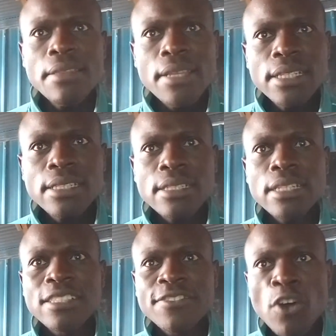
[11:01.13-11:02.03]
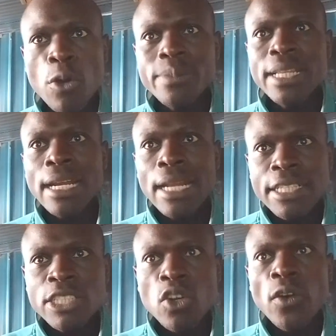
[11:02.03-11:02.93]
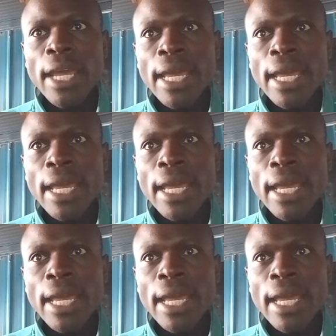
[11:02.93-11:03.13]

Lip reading: This transforms the electrical